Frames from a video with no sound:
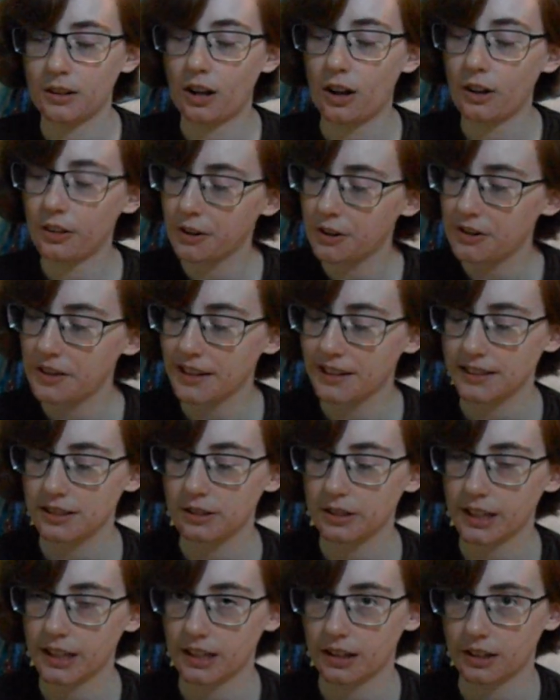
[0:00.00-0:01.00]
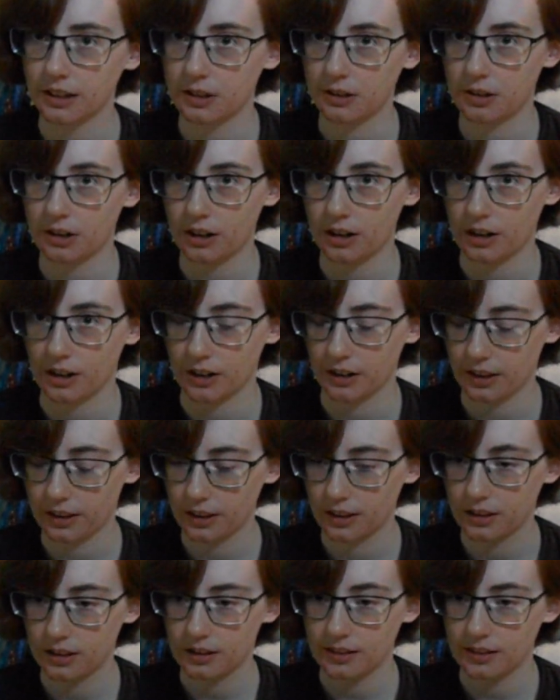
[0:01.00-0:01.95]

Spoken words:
although they still cannot go to Earth.